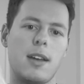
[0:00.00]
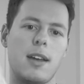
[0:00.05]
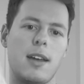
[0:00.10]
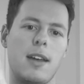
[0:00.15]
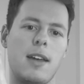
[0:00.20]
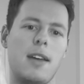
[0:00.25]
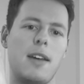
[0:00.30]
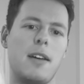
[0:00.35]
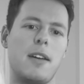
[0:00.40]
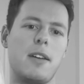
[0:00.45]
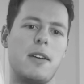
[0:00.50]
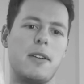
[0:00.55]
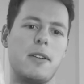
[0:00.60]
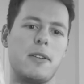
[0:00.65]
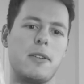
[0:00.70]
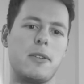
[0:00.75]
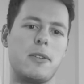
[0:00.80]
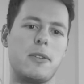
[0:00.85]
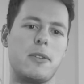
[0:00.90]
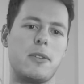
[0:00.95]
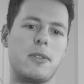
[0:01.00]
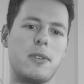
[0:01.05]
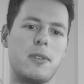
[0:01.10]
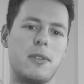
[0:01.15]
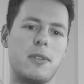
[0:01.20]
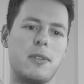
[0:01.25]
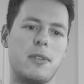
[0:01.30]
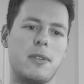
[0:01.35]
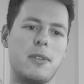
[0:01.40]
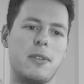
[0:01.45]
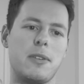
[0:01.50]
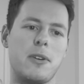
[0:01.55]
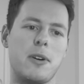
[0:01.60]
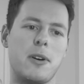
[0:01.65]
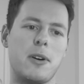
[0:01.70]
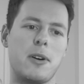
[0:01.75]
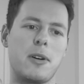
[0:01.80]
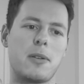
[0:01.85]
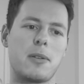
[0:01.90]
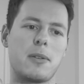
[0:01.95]
and
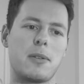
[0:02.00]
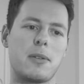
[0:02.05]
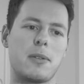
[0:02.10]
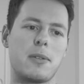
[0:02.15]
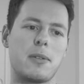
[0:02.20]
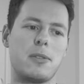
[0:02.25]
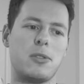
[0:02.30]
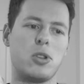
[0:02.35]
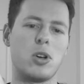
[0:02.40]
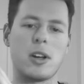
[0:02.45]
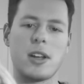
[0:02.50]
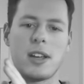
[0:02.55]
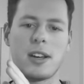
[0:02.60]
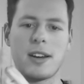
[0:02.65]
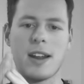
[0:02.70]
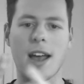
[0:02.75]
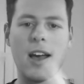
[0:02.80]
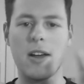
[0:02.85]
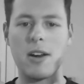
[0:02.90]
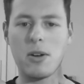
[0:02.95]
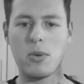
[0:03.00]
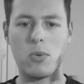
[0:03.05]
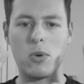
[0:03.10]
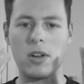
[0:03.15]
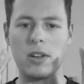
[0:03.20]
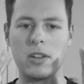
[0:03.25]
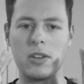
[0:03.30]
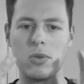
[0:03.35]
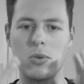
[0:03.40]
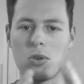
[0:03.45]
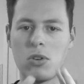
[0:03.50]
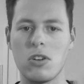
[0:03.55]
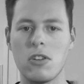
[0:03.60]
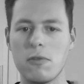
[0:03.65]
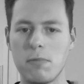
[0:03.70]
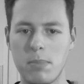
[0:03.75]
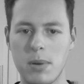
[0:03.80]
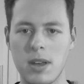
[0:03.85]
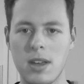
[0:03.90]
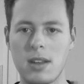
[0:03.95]
you're looking down at what you could
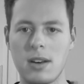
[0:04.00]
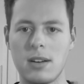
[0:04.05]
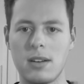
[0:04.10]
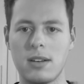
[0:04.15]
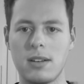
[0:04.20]
have been,